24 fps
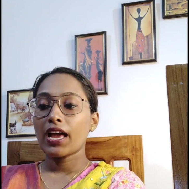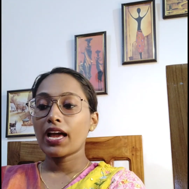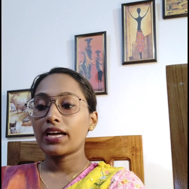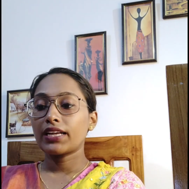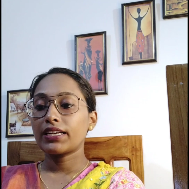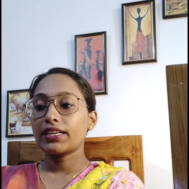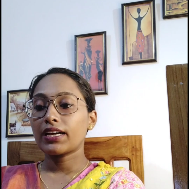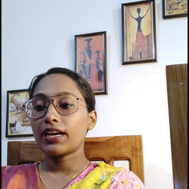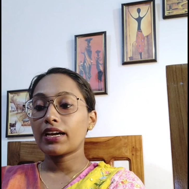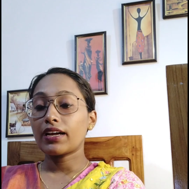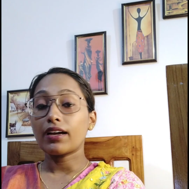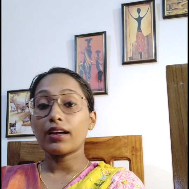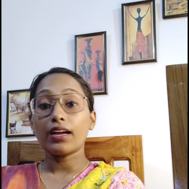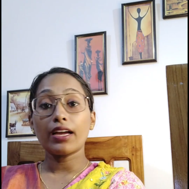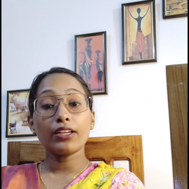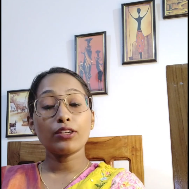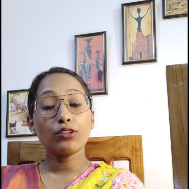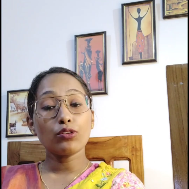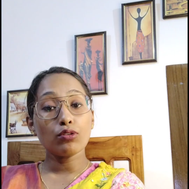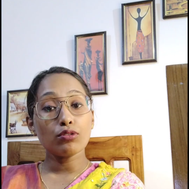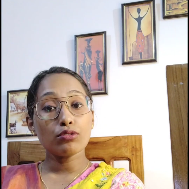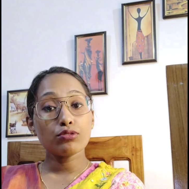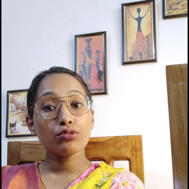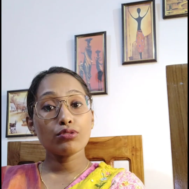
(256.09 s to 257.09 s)

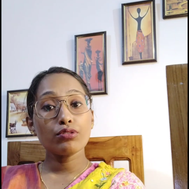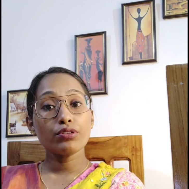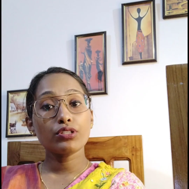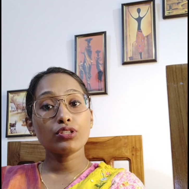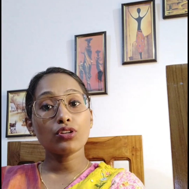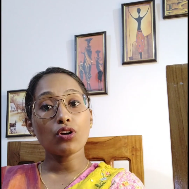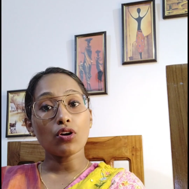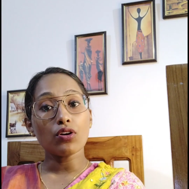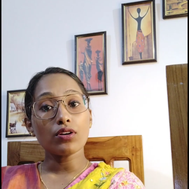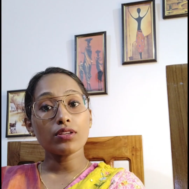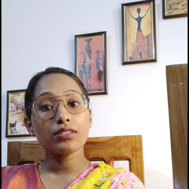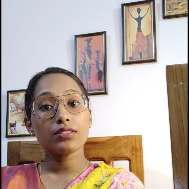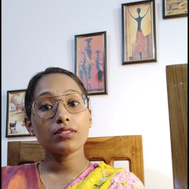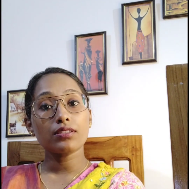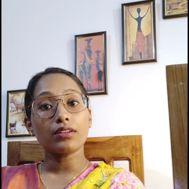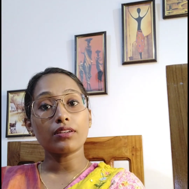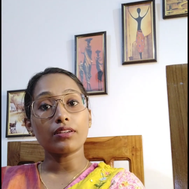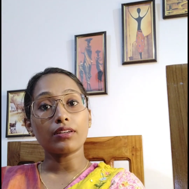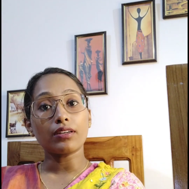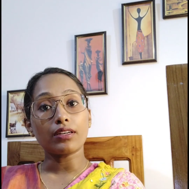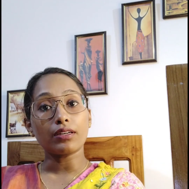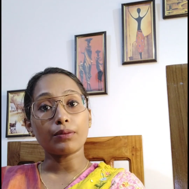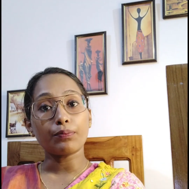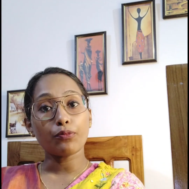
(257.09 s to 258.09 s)
And also it
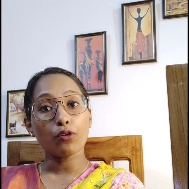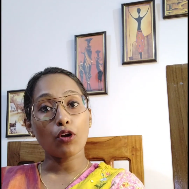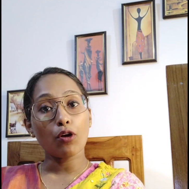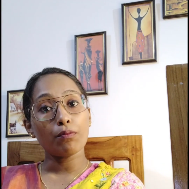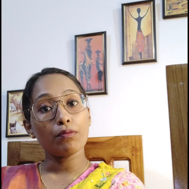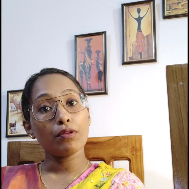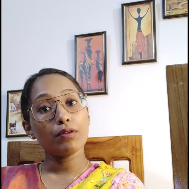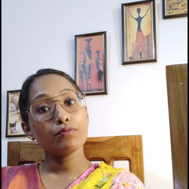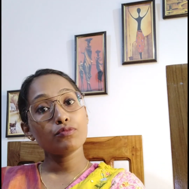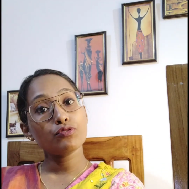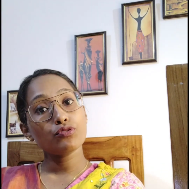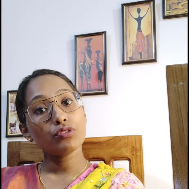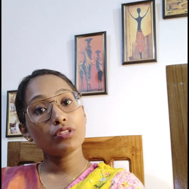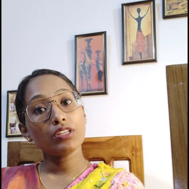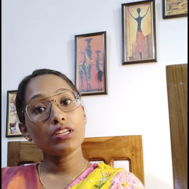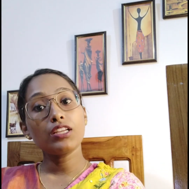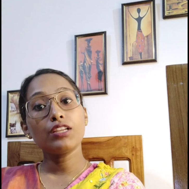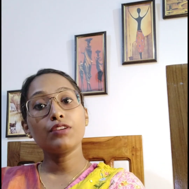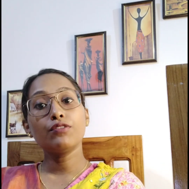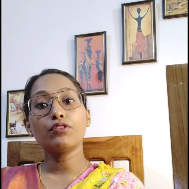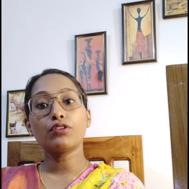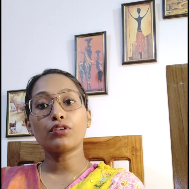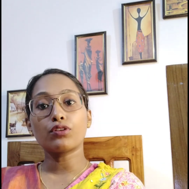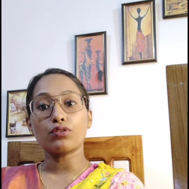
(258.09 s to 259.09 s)
causes problems to the
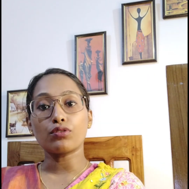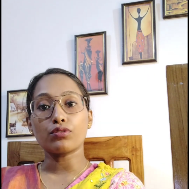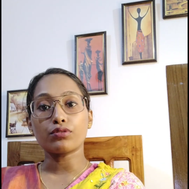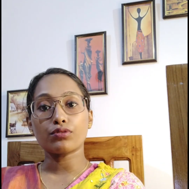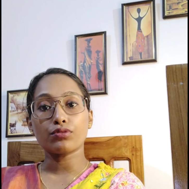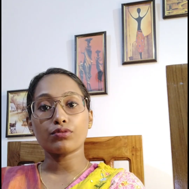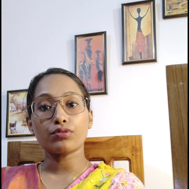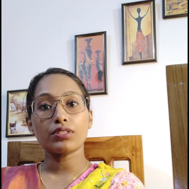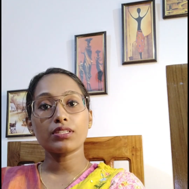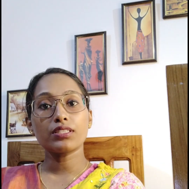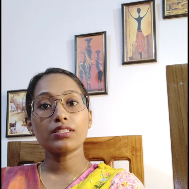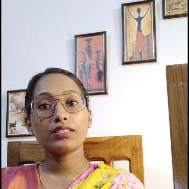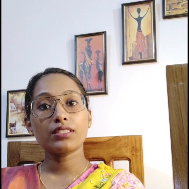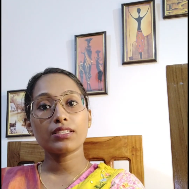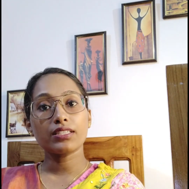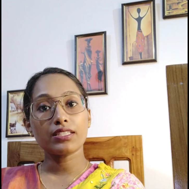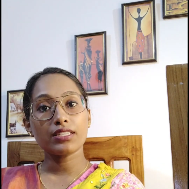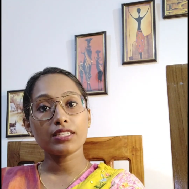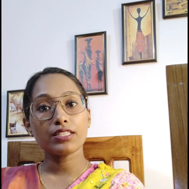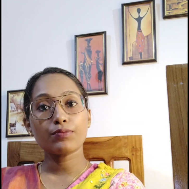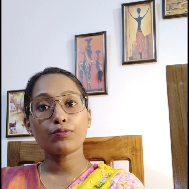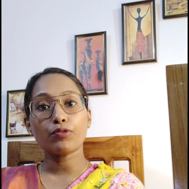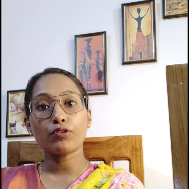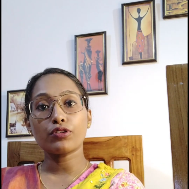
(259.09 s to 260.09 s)
liver also, since
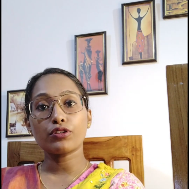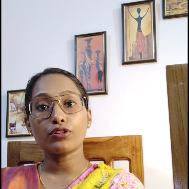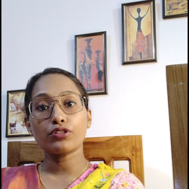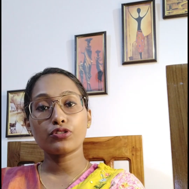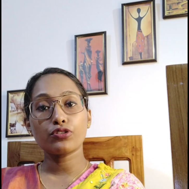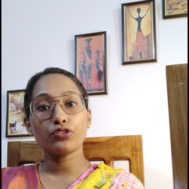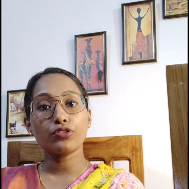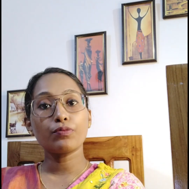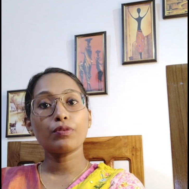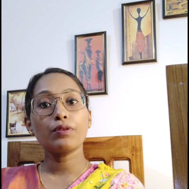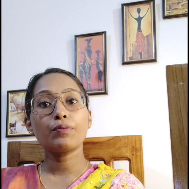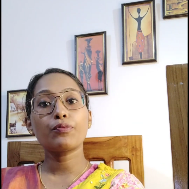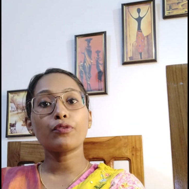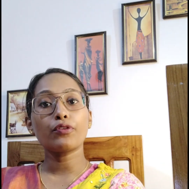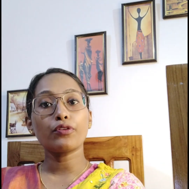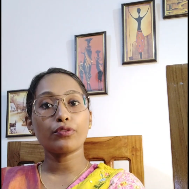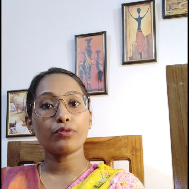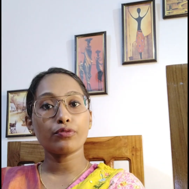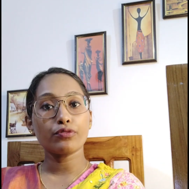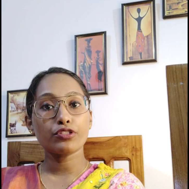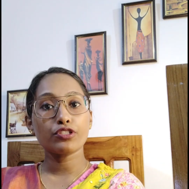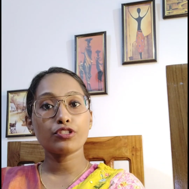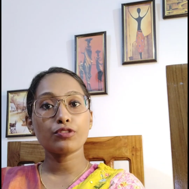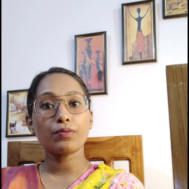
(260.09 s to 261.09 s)
it should be
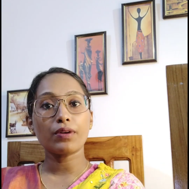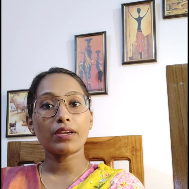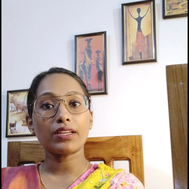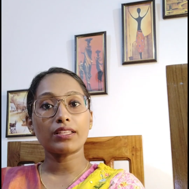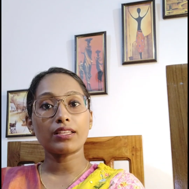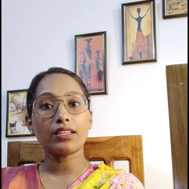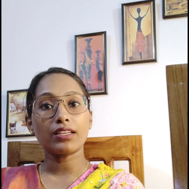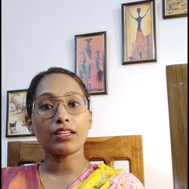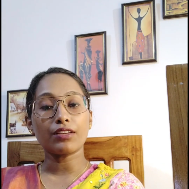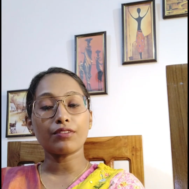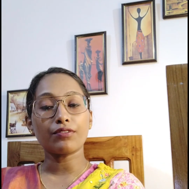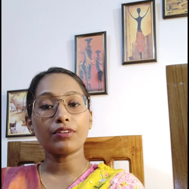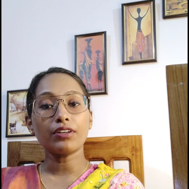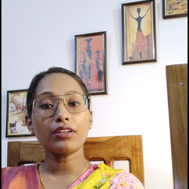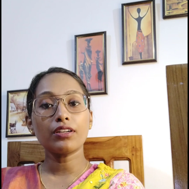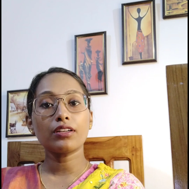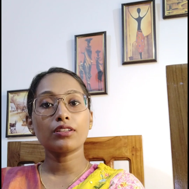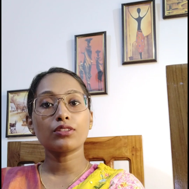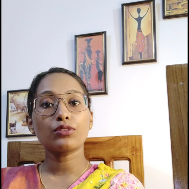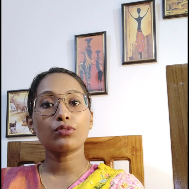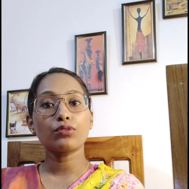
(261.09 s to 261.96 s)
produced by the liver.